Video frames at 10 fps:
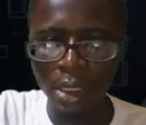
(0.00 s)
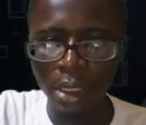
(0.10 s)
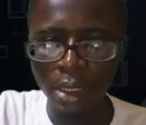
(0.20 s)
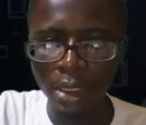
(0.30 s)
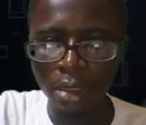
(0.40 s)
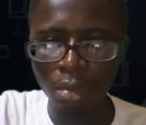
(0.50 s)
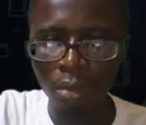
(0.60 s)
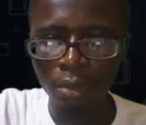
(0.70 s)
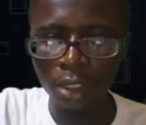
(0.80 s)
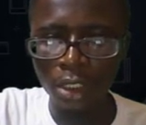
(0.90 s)
that the sum
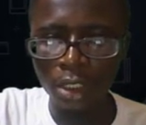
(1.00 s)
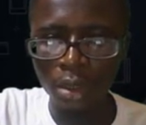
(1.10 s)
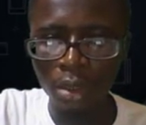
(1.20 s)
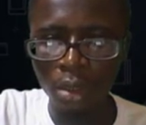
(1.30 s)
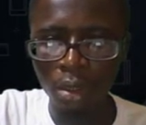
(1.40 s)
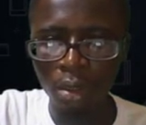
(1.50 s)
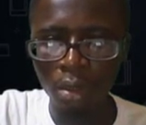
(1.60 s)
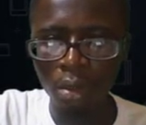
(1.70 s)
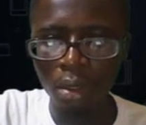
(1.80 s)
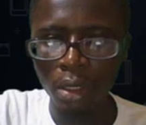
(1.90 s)
of interior
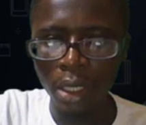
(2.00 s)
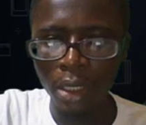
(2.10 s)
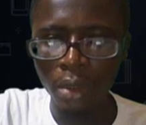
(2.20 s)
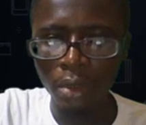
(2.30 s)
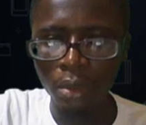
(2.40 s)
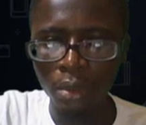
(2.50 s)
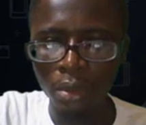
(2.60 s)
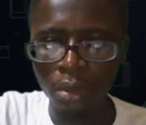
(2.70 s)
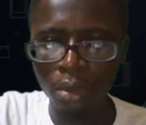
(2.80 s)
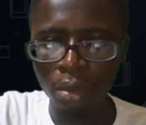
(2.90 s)

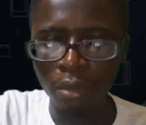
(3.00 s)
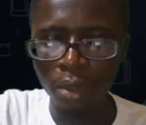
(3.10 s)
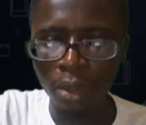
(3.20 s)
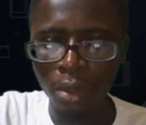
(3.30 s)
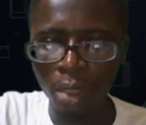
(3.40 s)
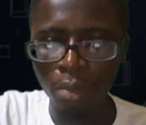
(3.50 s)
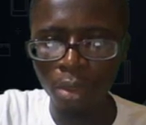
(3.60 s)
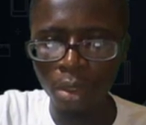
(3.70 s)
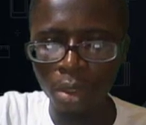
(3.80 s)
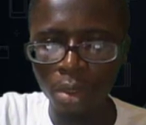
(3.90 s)
angles of a regular
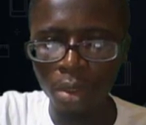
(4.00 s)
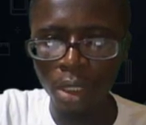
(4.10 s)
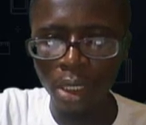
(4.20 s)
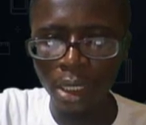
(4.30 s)
polygon